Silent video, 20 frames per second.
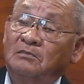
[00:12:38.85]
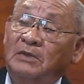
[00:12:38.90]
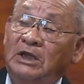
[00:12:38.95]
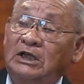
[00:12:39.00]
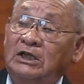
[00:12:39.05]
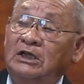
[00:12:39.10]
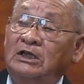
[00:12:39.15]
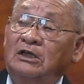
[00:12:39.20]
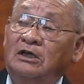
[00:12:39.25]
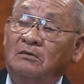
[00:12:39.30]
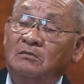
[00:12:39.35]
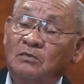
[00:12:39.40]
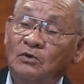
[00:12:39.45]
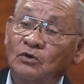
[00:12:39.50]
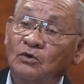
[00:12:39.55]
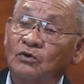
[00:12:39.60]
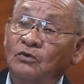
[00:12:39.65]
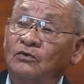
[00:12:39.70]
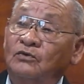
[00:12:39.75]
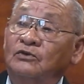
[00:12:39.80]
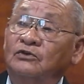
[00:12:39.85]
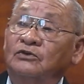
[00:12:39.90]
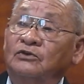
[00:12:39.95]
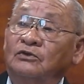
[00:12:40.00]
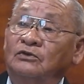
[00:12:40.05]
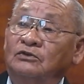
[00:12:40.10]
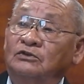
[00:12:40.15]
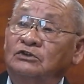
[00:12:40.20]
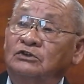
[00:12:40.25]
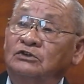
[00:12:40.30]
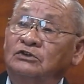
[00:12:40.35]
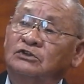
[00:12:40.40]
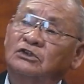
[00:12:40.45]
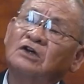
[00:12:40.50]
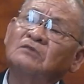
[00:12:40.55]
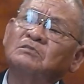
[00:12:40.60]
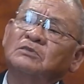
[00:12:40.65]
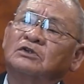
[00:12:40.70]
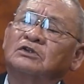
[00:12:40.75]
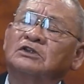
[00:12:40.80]
making a move to
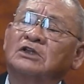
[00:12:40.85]
some